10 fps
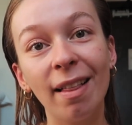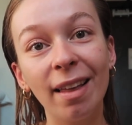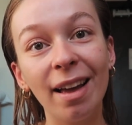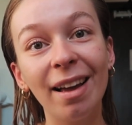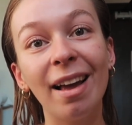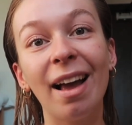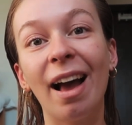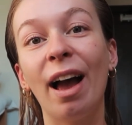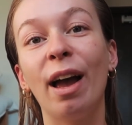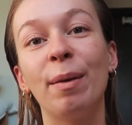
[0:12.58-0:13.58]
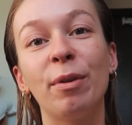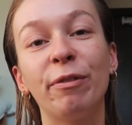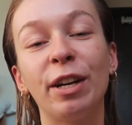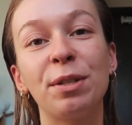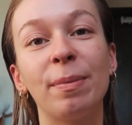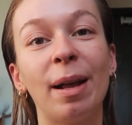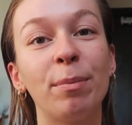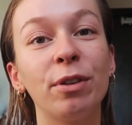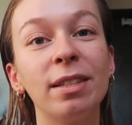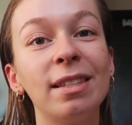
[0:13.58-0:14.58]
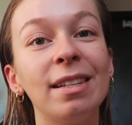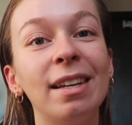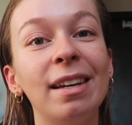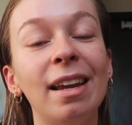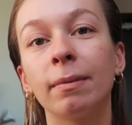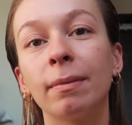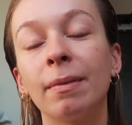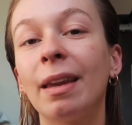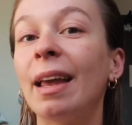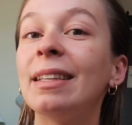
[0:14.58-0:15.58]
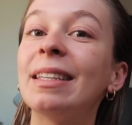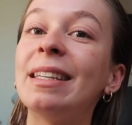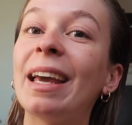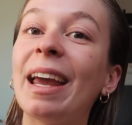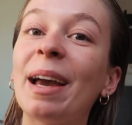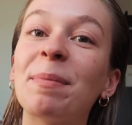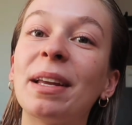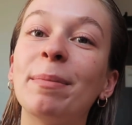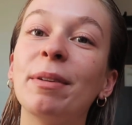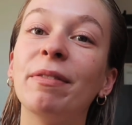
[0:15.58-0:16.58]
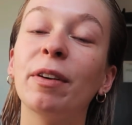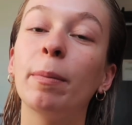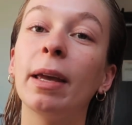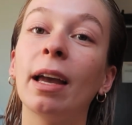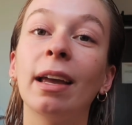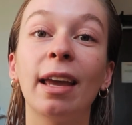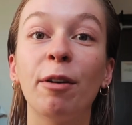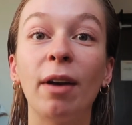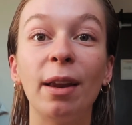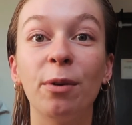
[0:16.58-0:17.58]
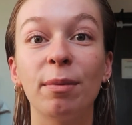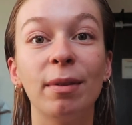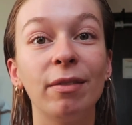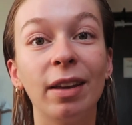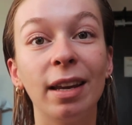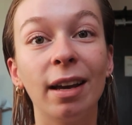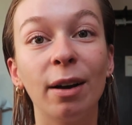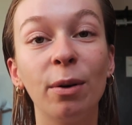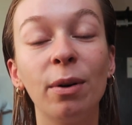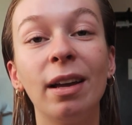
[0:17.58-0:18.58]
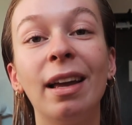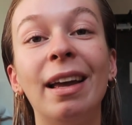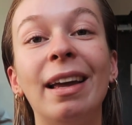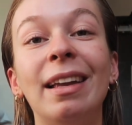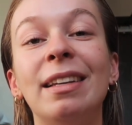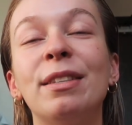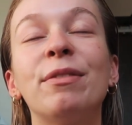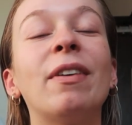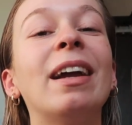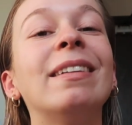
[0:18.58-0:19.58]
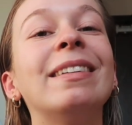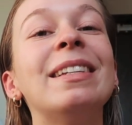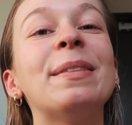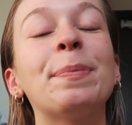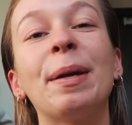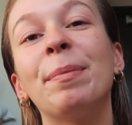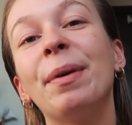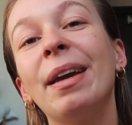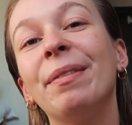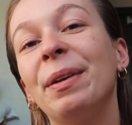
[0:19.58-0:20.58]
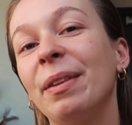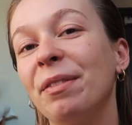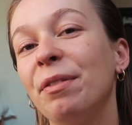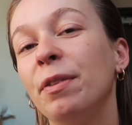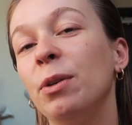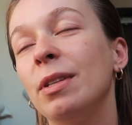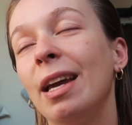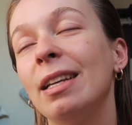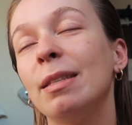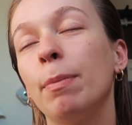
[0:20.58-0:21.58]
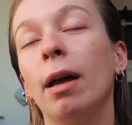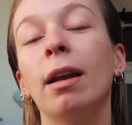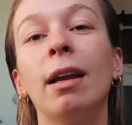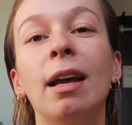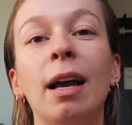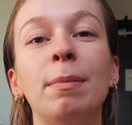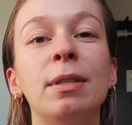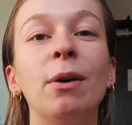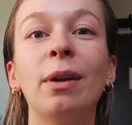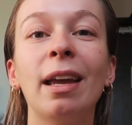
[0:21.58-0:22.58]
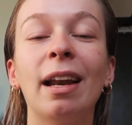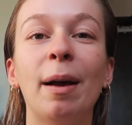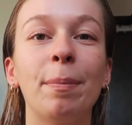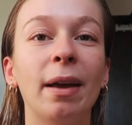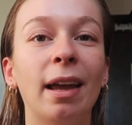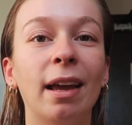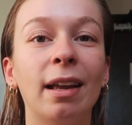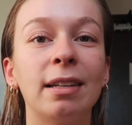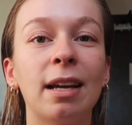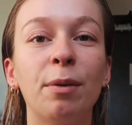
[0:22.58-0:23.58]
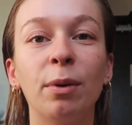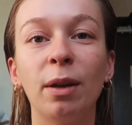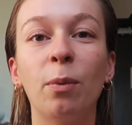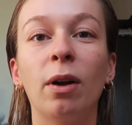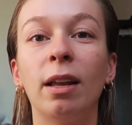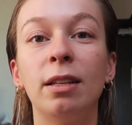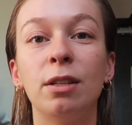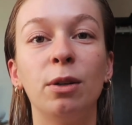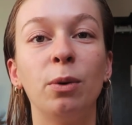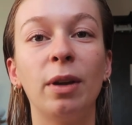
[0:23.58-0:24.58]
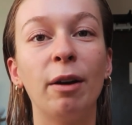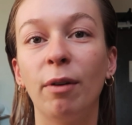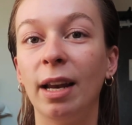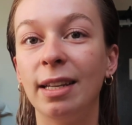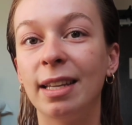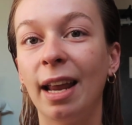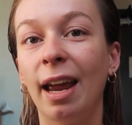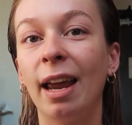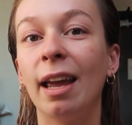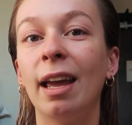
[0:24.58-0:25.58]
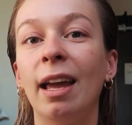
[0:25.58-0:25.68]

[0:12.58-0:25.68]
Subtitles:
Ella. I'm a freshman at Princeton, and today I'm going to be filming a get ready with me video. It is finally spring break. We only have a few days, but I'm soaking it up, and I really wanted to get ready today